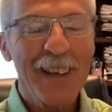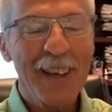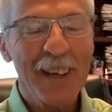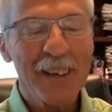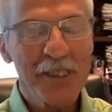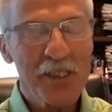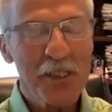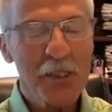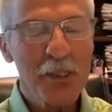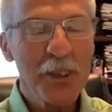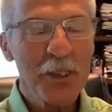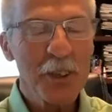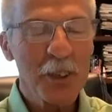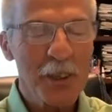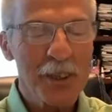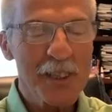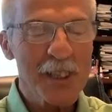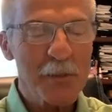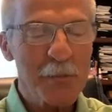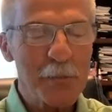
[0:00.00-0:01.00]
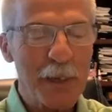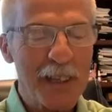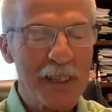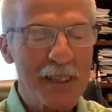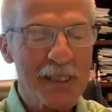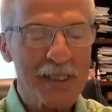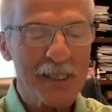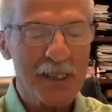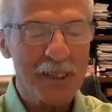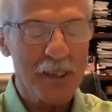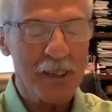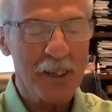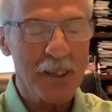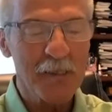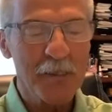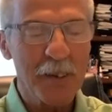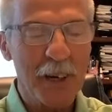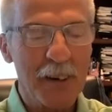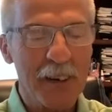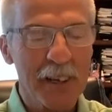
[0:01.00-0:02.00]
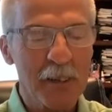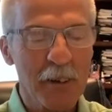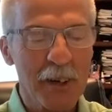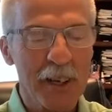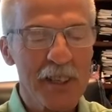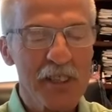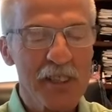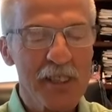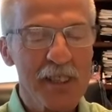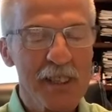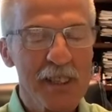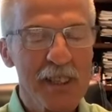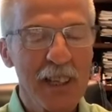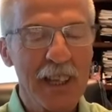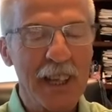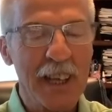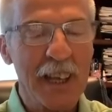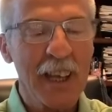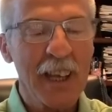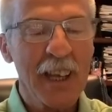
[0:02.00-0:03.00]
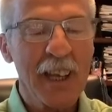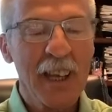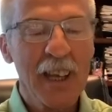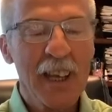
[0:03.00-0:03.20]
and so the Lord speaks to her very graciously.